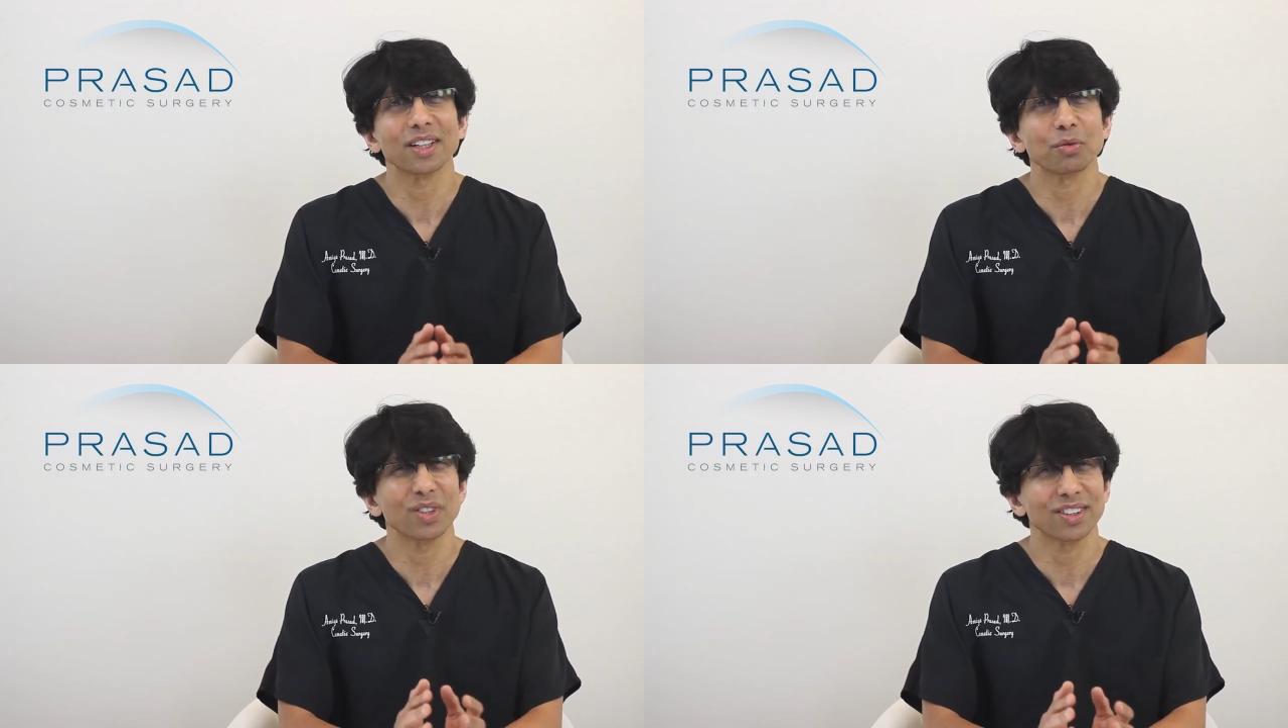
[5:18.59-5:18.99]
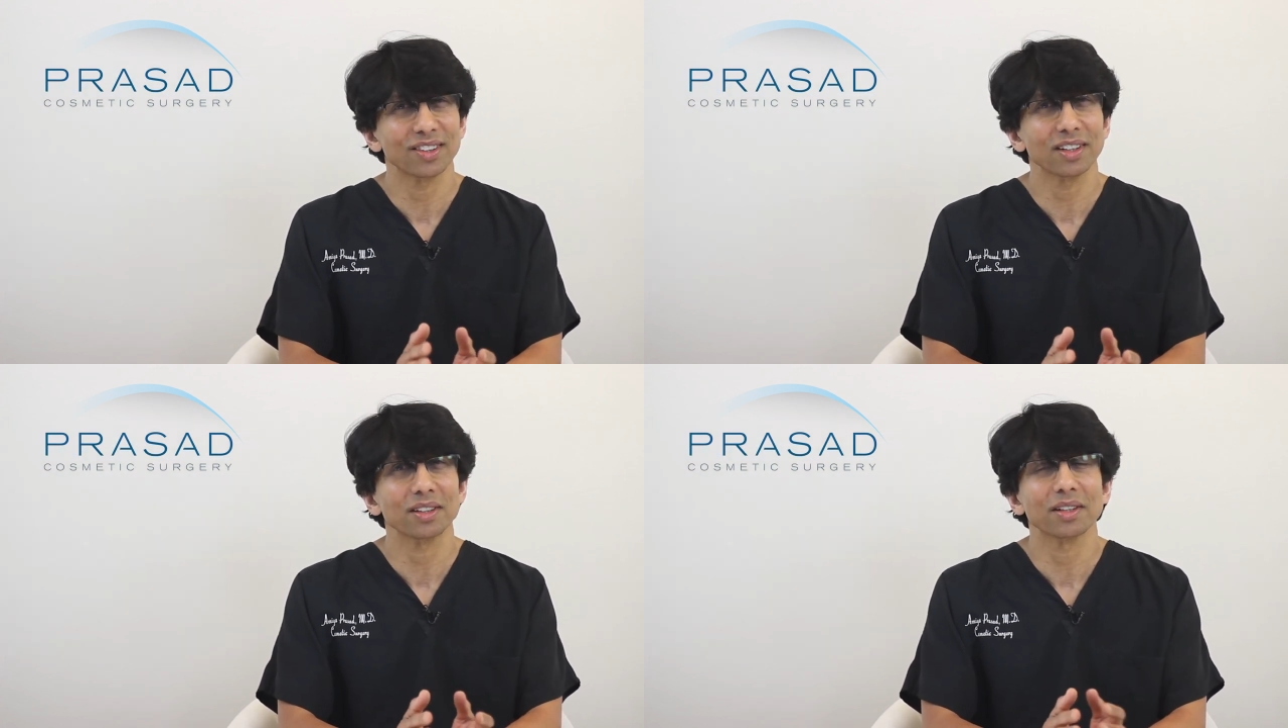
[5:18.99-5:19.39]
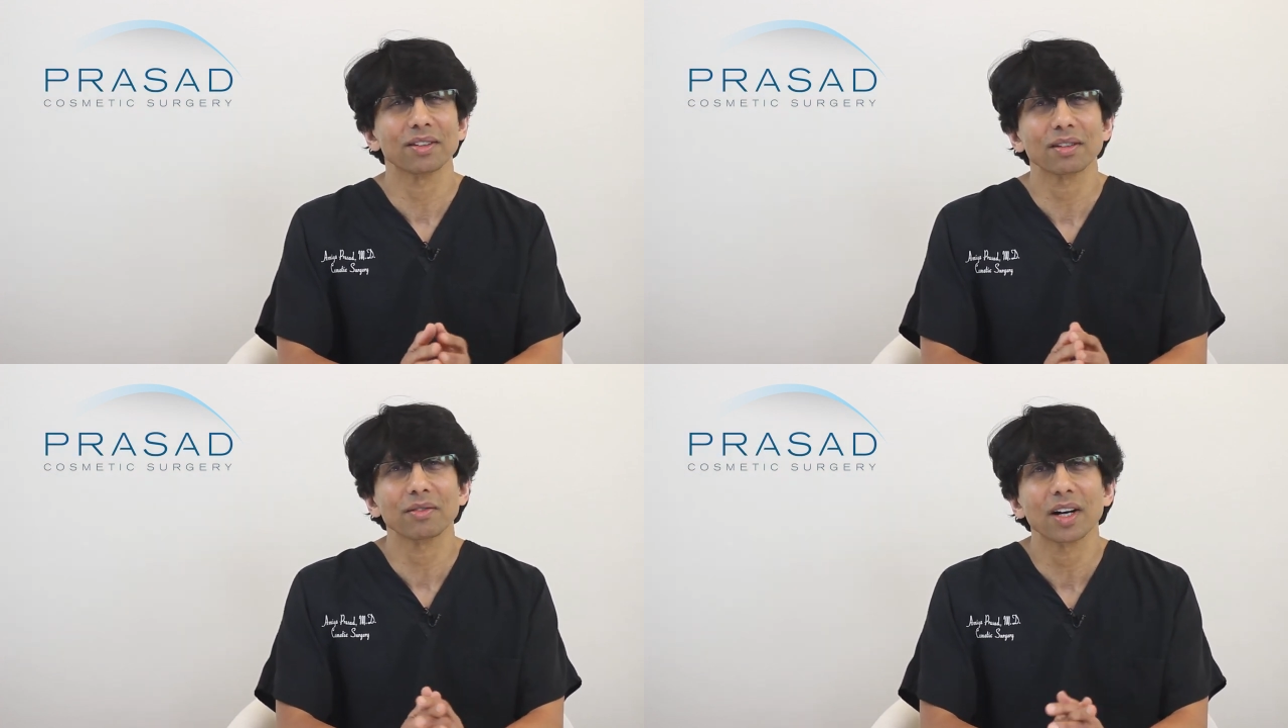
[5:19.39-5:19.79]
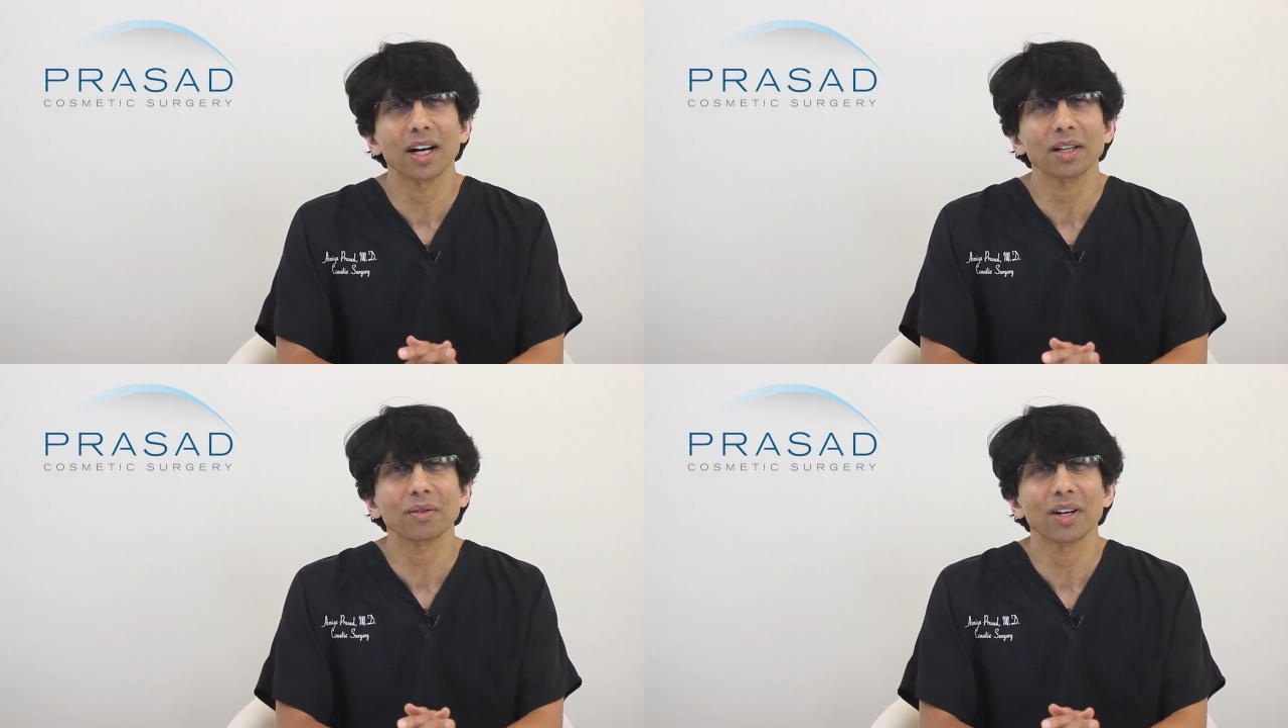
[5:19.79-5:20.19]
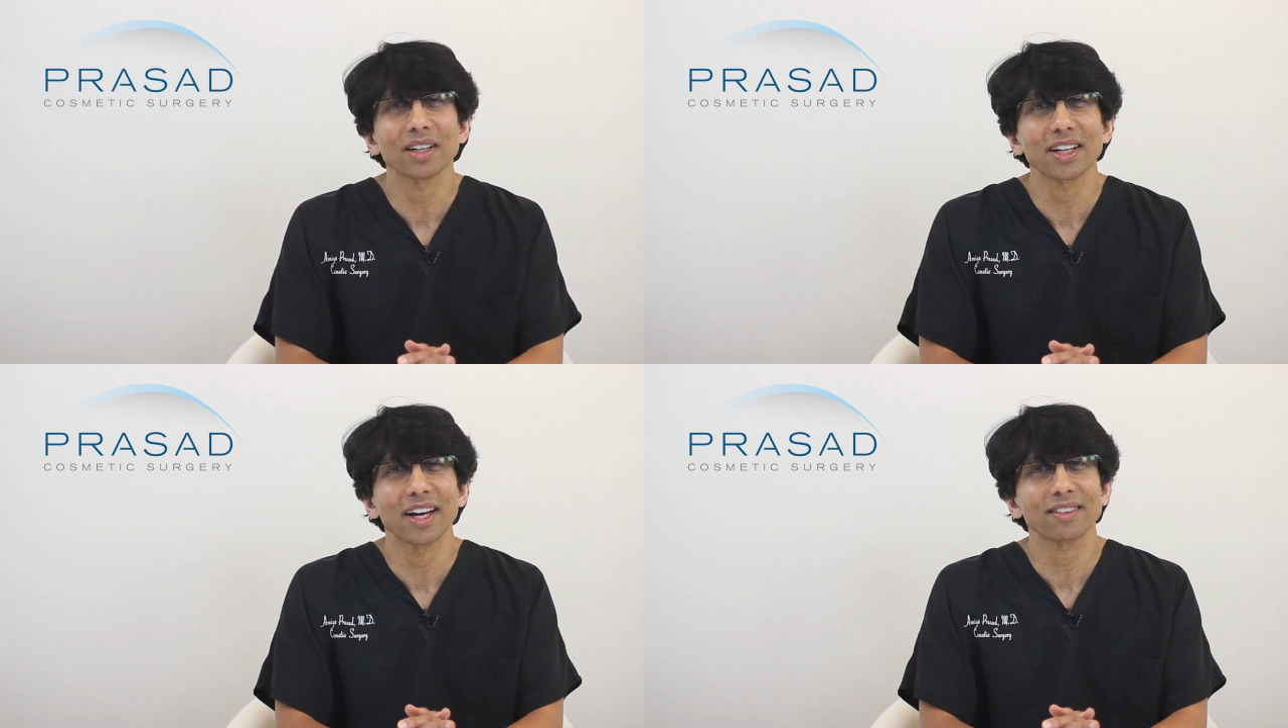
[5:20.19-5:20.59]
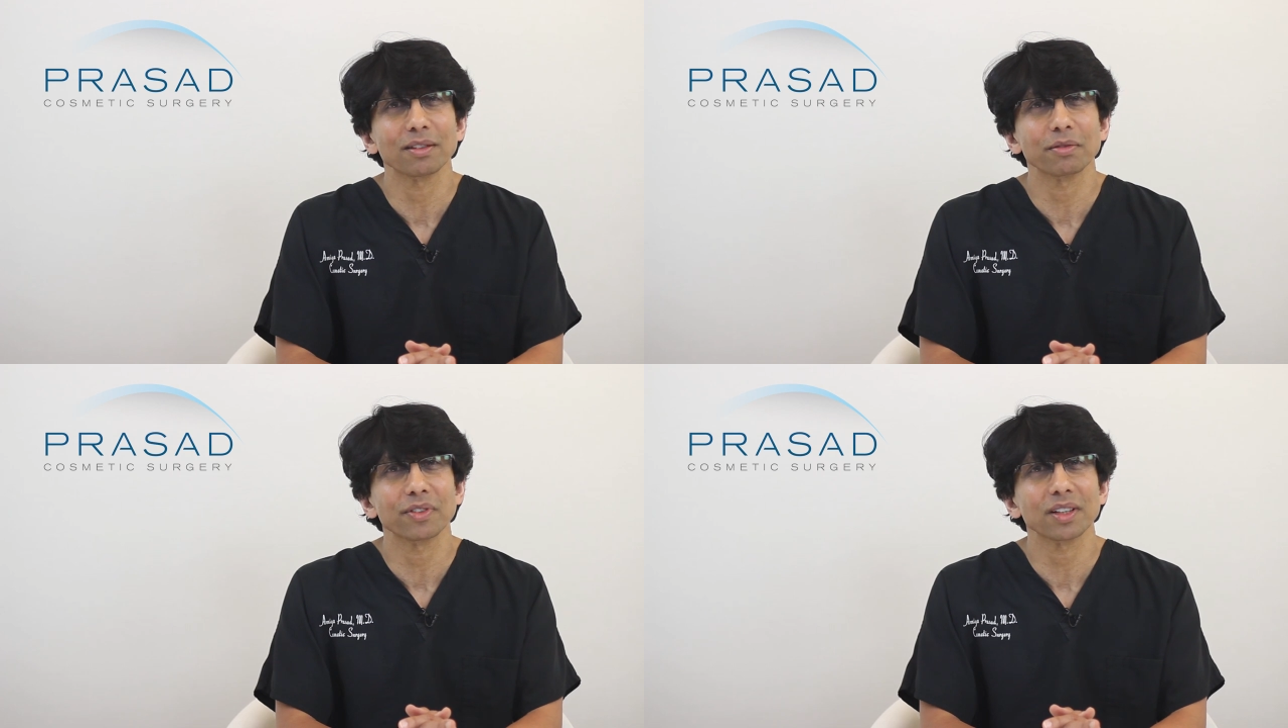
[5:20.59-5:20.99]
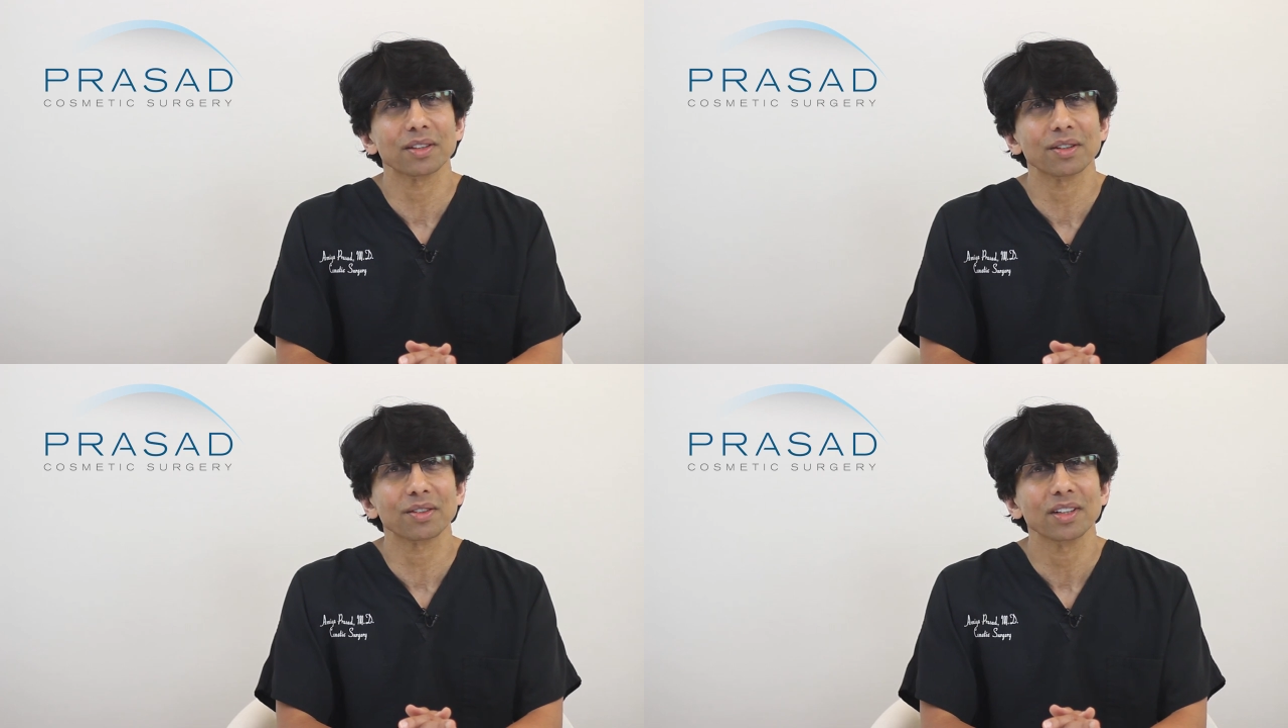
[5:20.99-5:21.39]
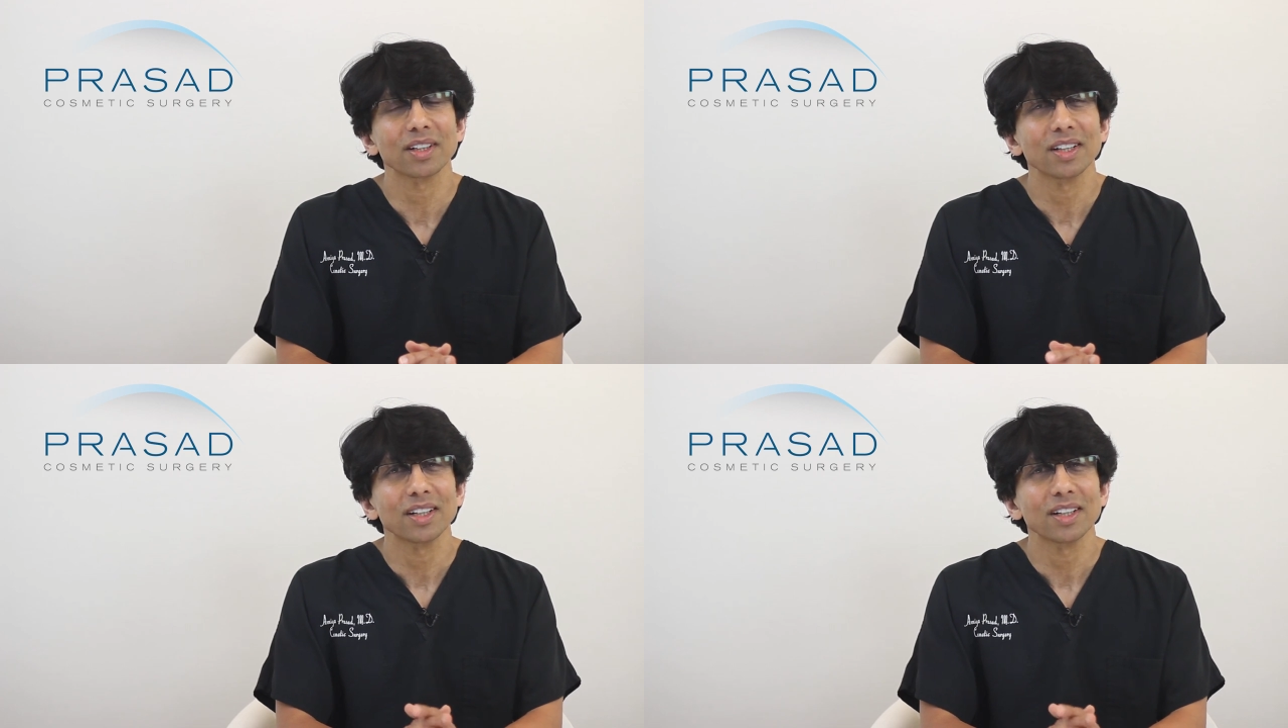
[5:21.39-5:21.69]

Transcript: and resilience of hyaluronic acid fillers,